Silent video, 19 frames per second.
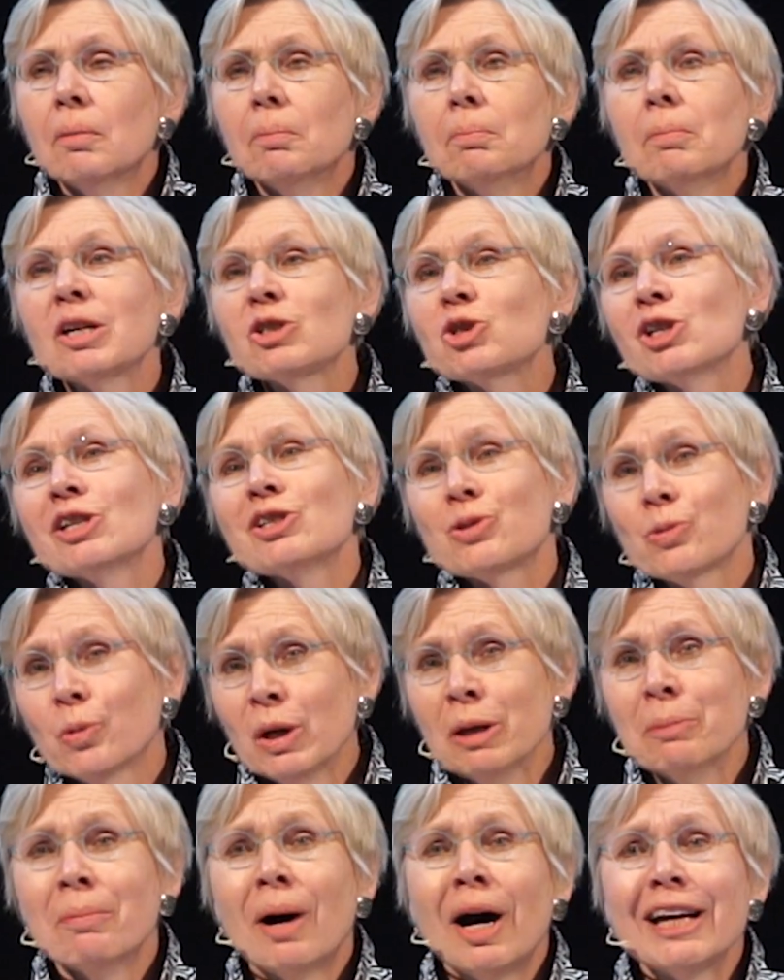Much as
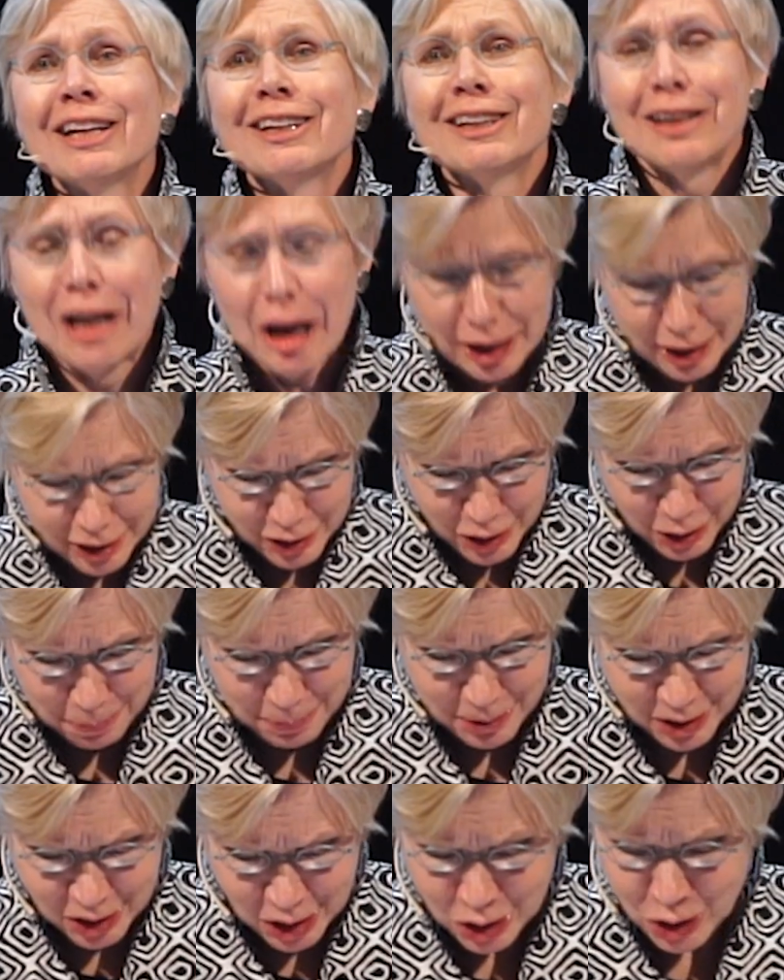we might like to
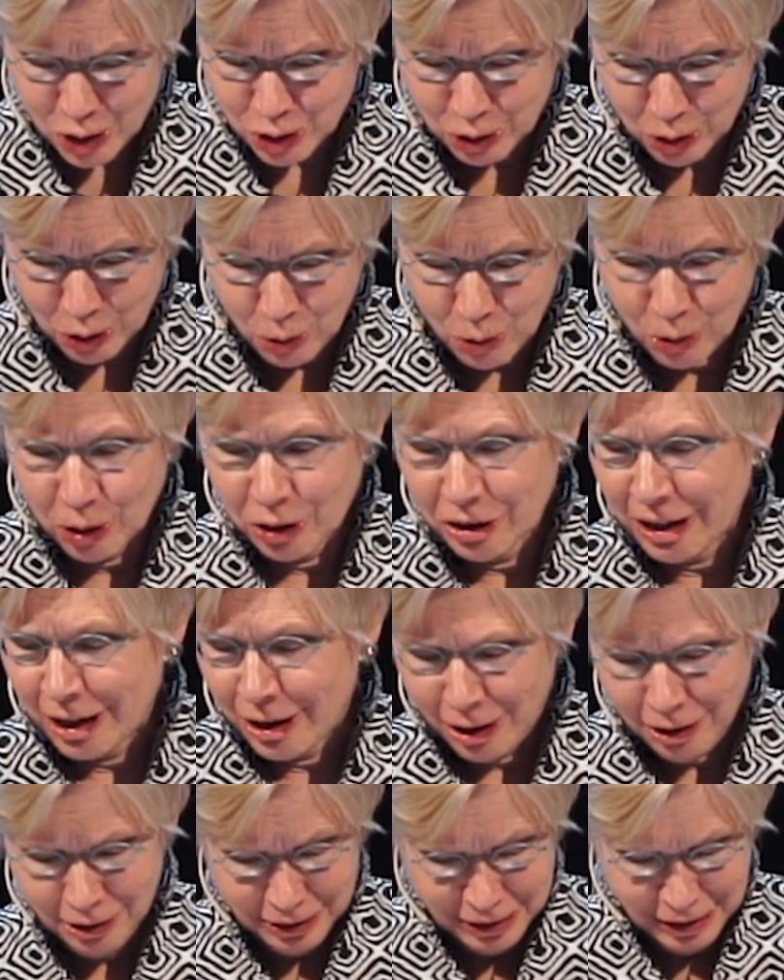position
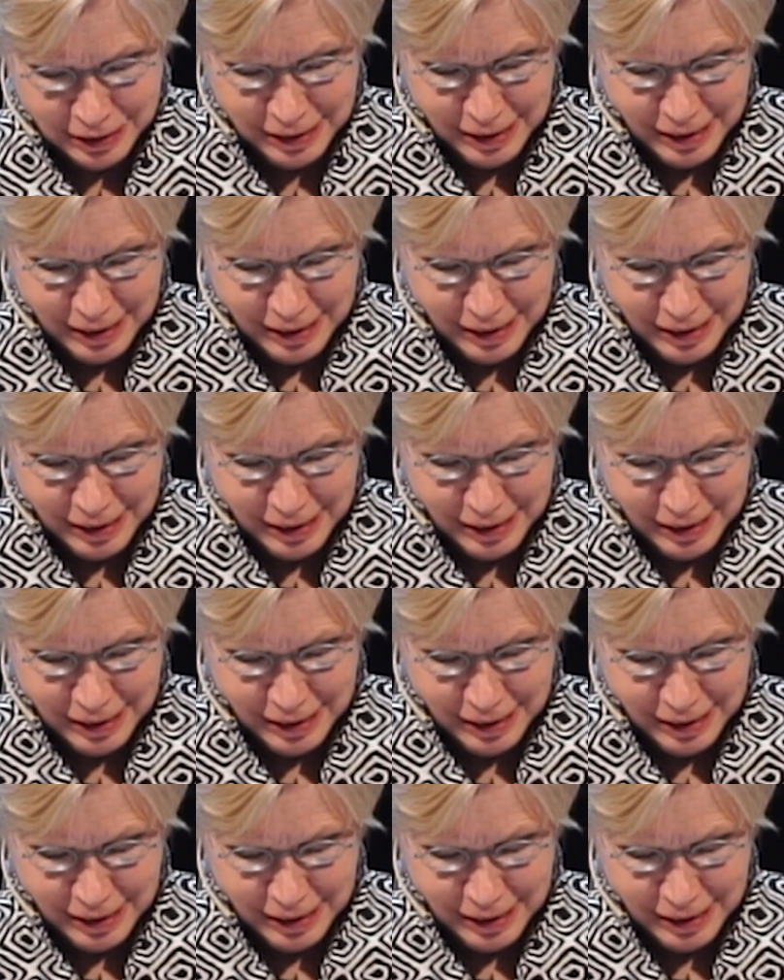Cornell